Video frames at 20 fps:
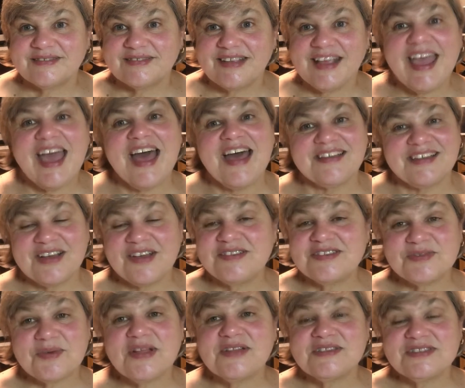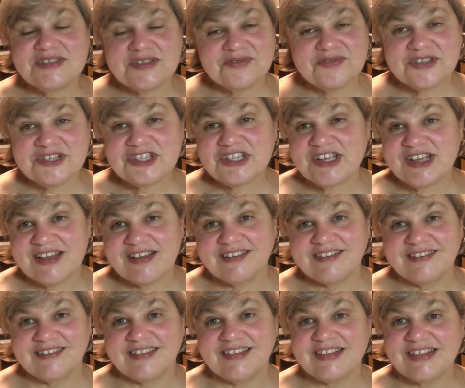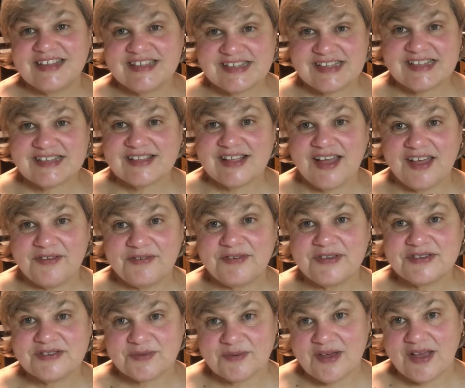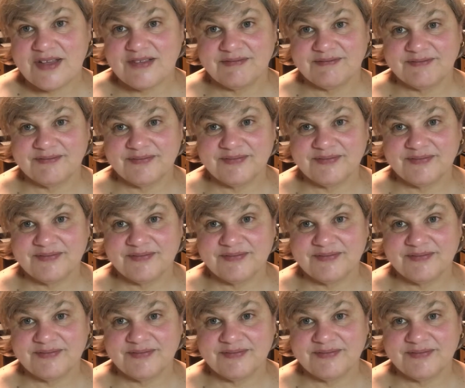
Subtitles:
yeah, as well as enriching Lizzie's life as well.